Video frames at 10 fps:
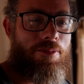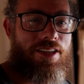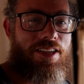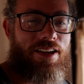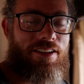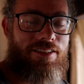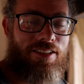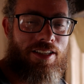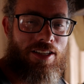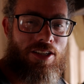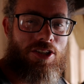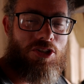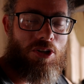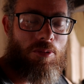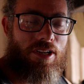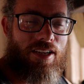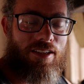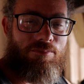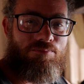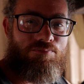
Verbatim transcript: we're here. So we're gonna